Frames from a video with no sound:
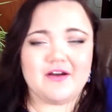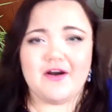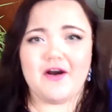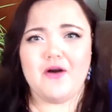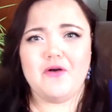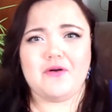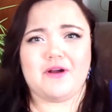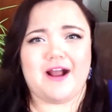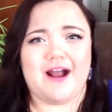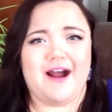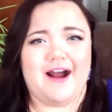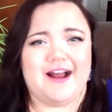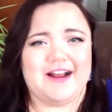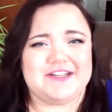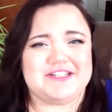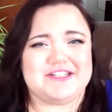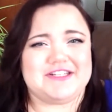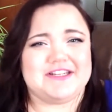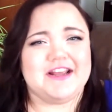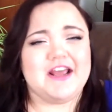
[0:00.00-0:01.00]
oh
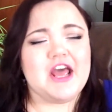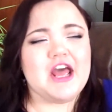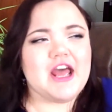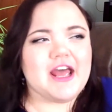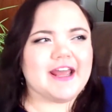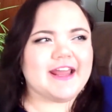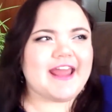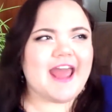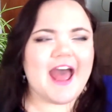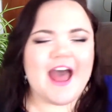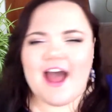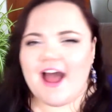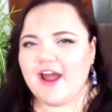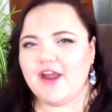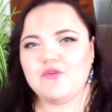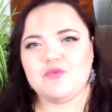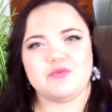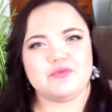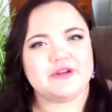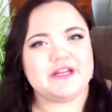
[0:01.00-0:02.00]
gosh, yeah,
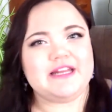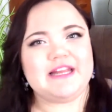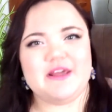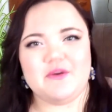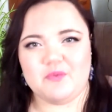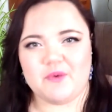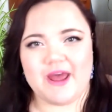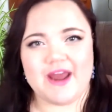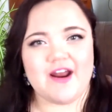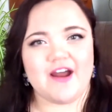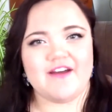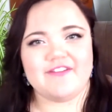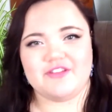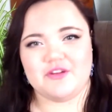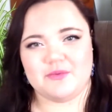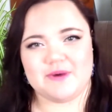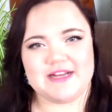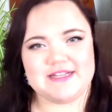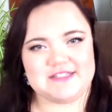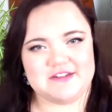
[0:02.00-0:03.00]
I really went off the
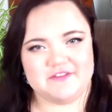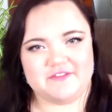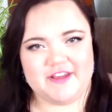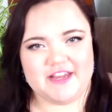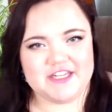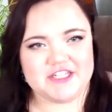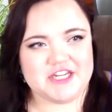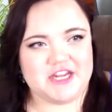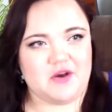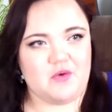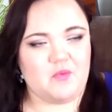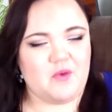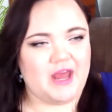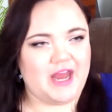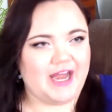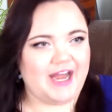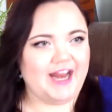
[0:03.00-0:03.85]
reservation when